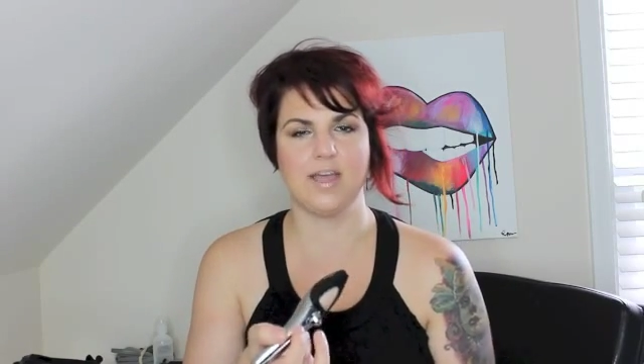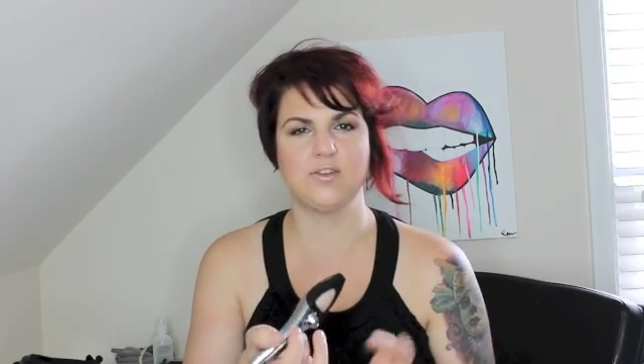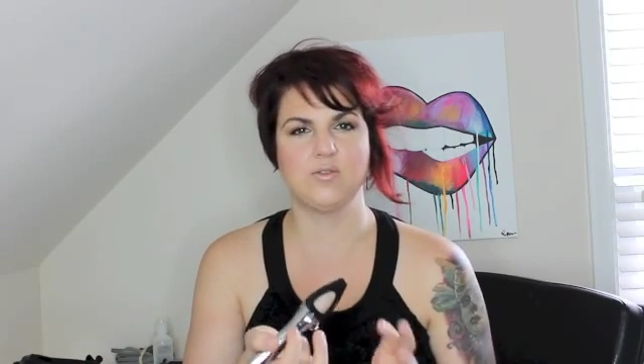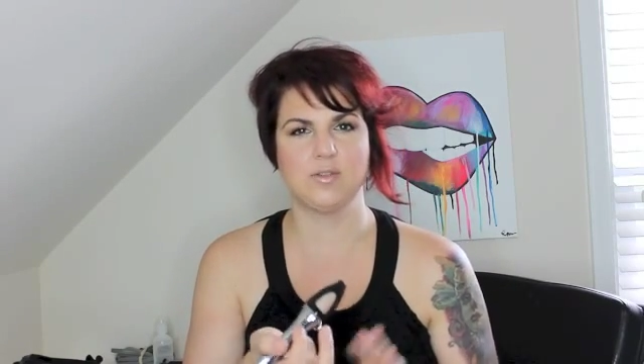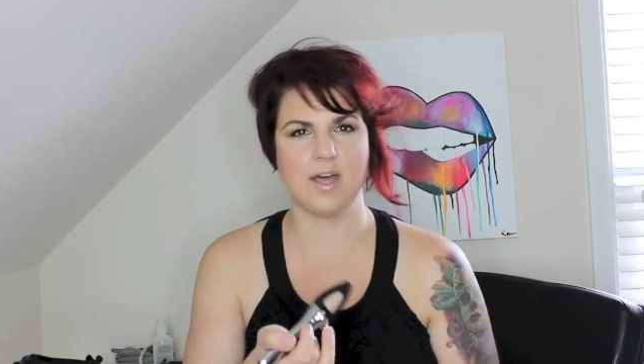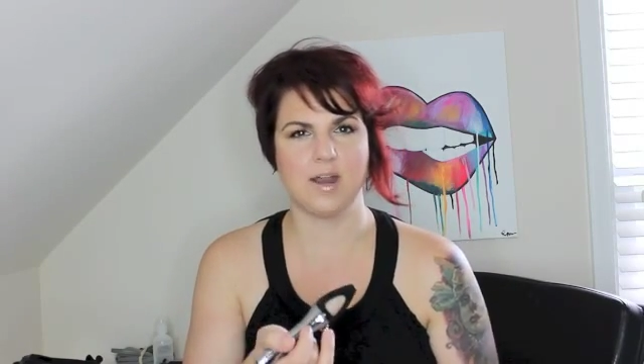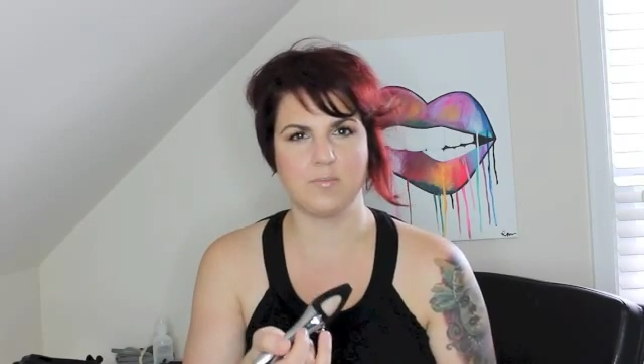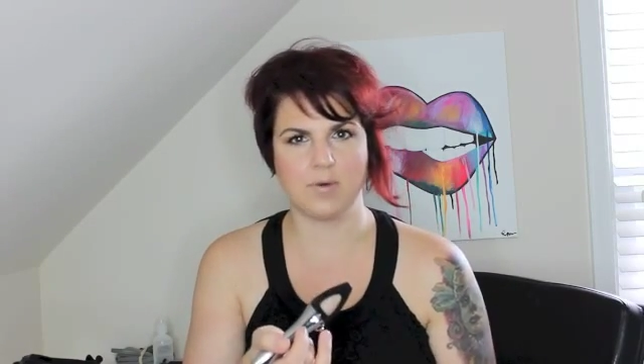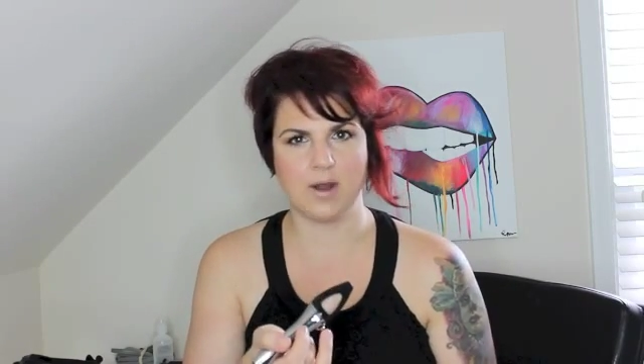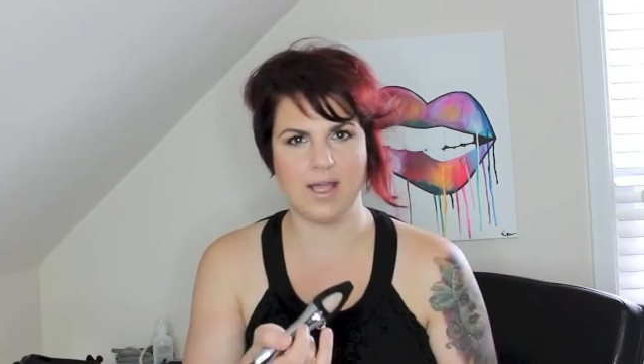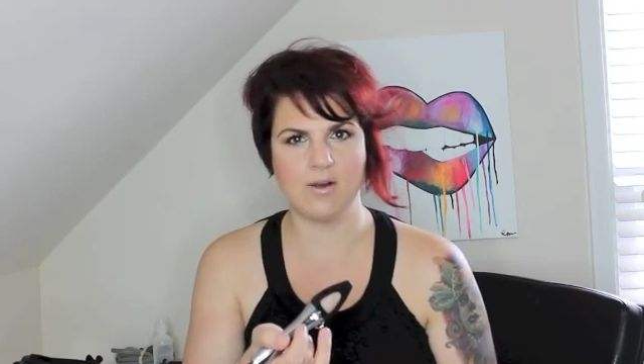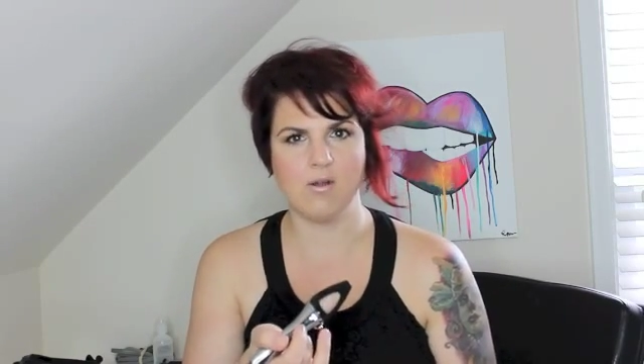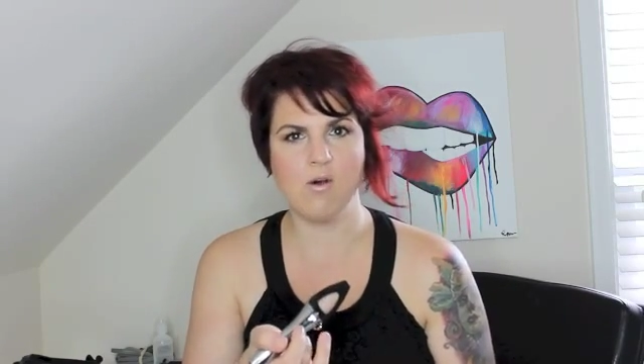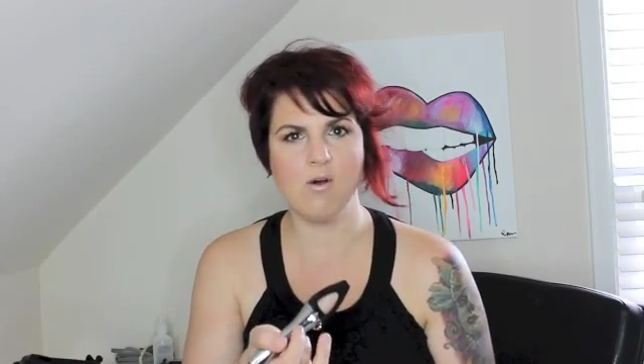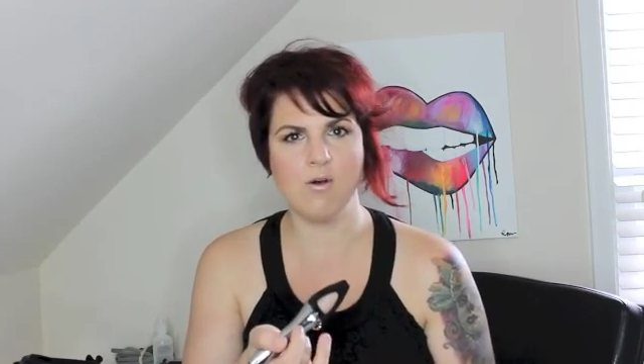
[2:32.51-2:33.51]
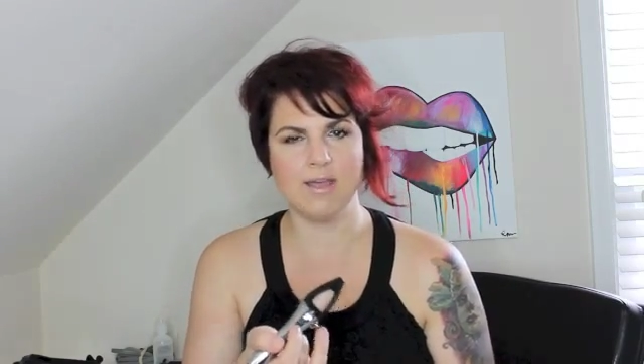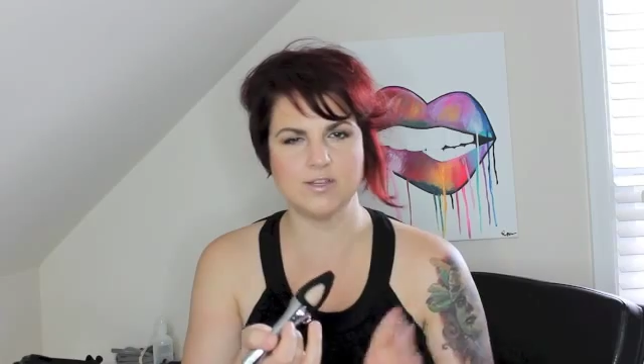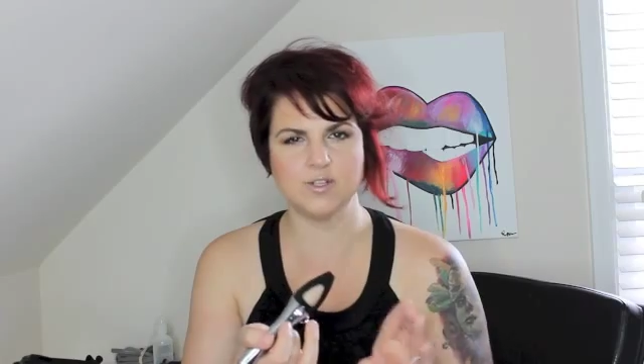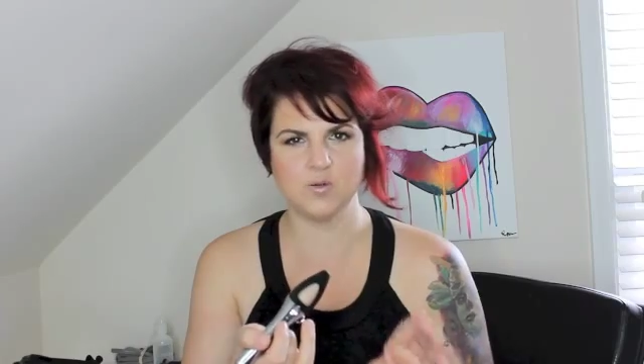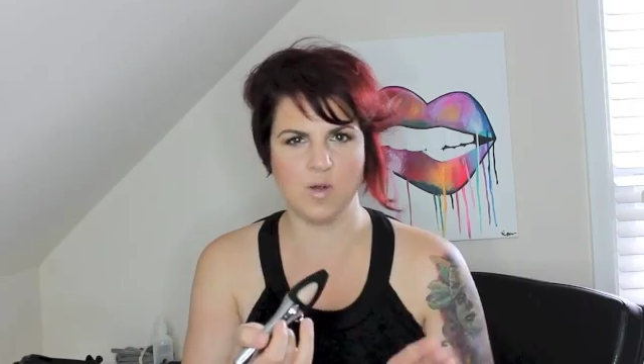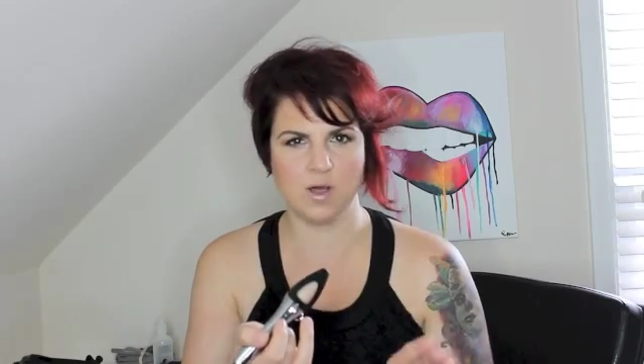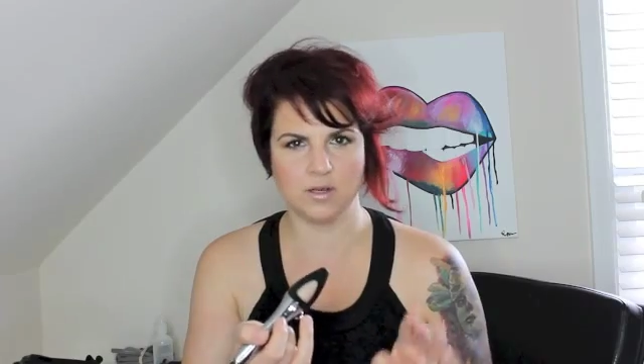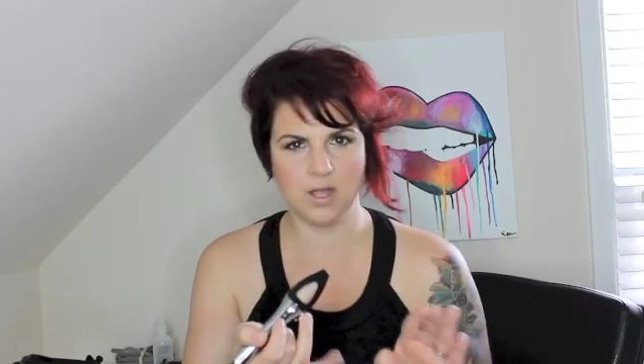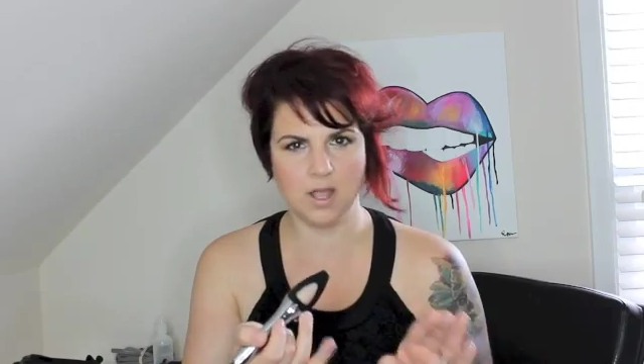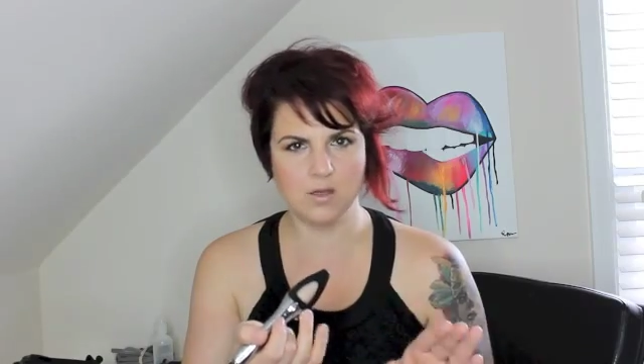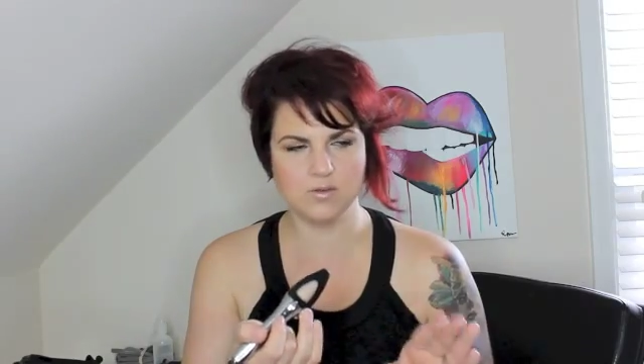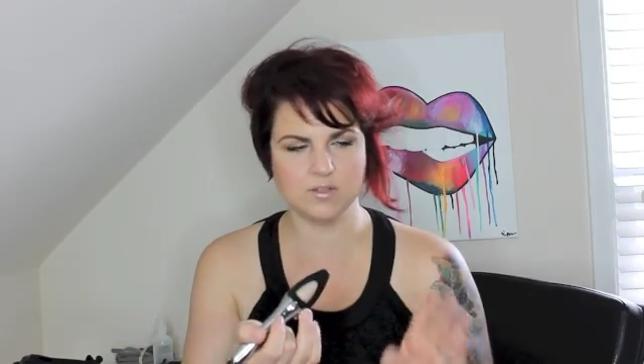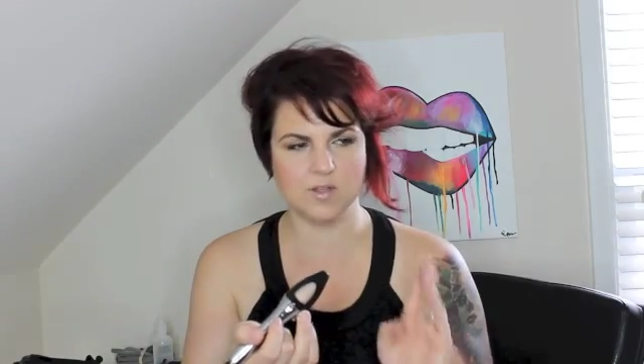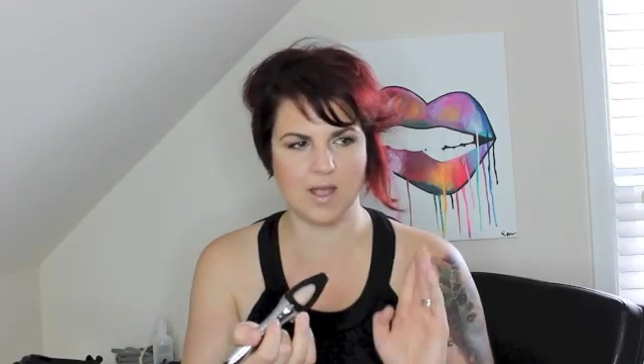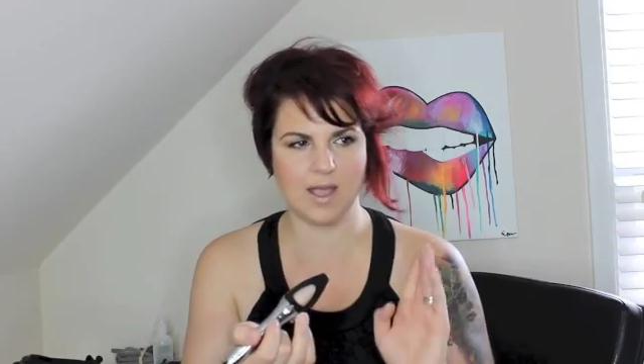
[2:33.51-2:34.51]
I do a lot of bridal, as you all
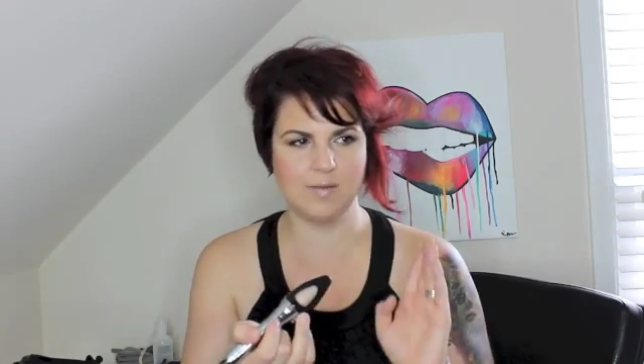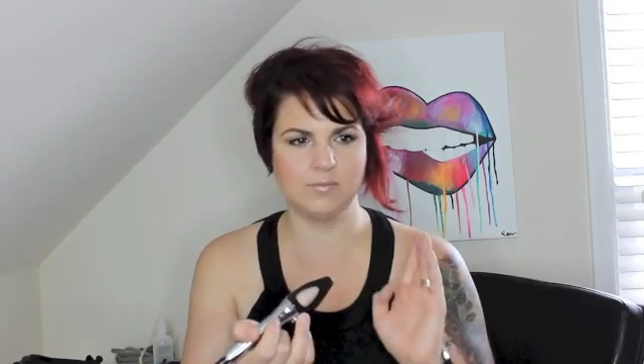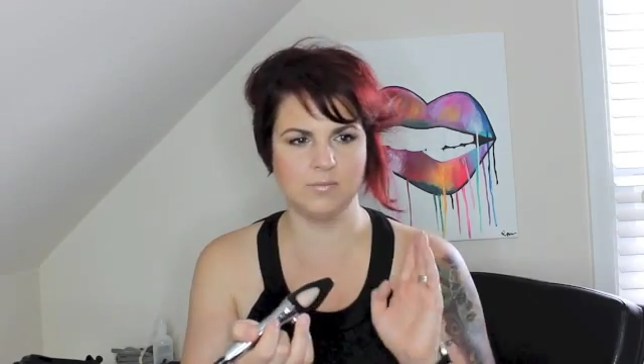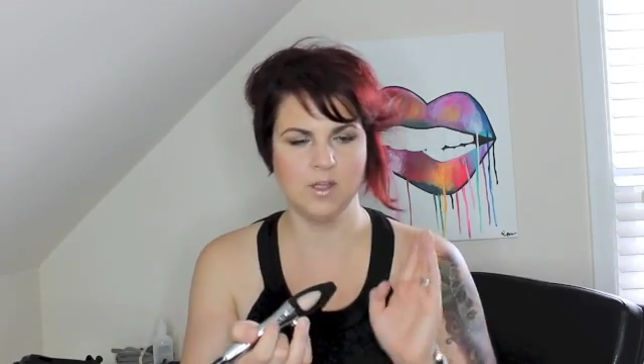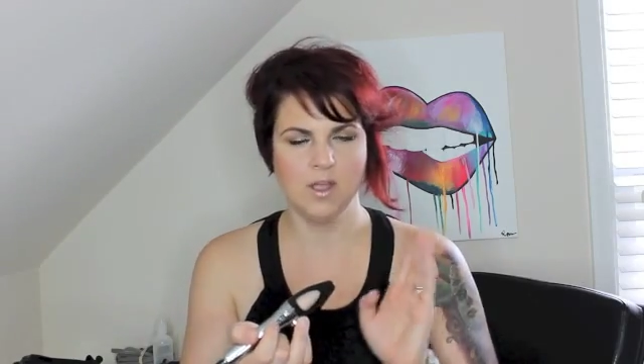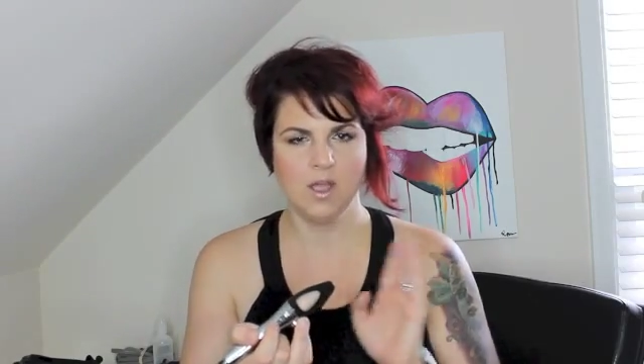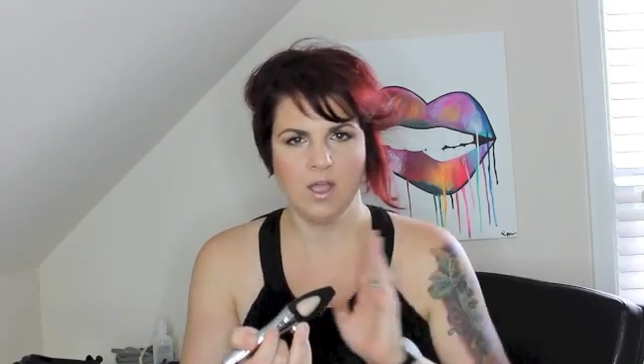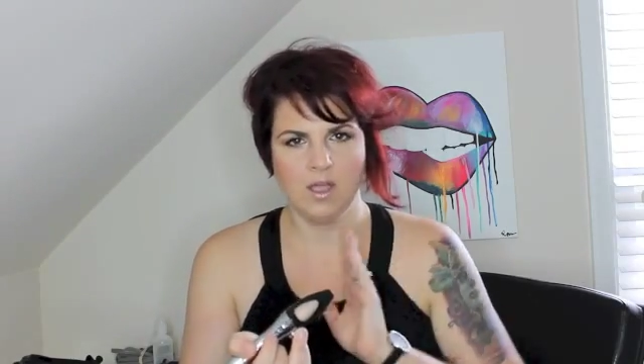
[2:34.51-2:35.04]
know, so I'm